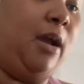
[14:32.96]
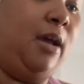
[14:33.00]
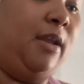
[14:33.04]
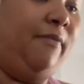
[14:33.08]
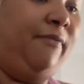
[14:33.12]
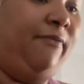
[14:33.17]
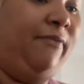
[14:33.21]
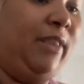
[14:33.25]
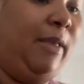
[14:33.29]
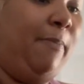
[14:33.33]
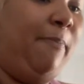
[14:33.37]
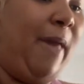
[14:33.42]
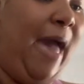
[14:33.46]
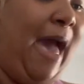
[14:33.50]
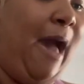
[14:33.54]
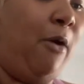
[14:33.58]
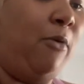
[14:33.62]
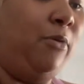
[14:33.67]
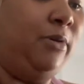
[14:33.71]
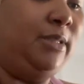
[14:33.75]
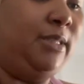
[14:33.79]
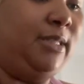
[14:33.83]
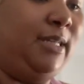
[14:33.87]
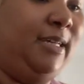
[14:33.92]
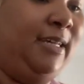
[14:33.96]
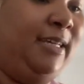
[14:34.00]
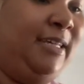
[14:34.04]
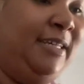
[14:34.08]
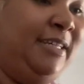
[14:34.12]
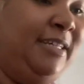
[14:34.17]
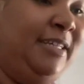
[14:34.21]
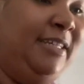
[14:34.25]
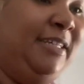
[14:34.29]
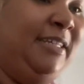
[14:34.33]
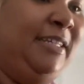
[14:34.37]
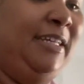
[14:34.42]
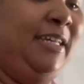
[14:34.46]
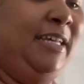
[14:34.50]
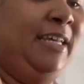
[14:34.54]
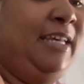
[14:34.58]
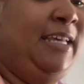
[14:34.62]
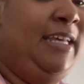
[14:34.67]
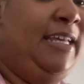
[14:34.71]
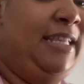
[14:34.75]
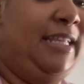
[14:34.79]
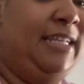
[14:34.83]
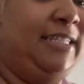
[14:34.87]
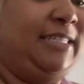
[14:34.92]
flip out.
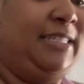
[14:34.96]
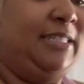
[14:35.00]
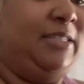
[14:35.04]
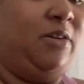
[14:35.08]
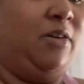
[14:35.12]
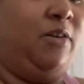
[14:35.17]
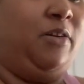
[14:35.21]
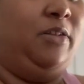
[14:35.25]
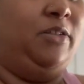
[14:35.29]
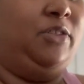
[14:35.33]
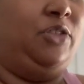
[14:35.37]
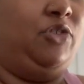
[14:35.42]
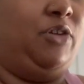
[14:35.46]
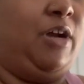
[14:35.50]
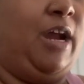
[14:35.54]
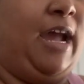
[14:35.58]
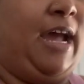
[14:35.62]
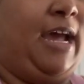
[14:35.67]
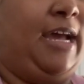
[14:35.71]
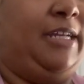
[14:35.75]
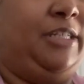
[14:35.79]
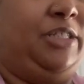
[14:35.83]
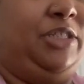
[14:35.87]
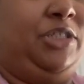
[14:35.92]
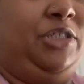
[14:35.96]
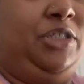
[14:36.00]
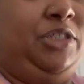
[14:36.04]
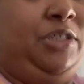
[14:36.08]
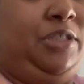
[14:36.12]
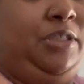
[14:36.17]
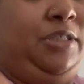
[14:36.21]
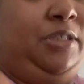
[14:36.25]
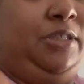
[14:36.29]
This is all trash.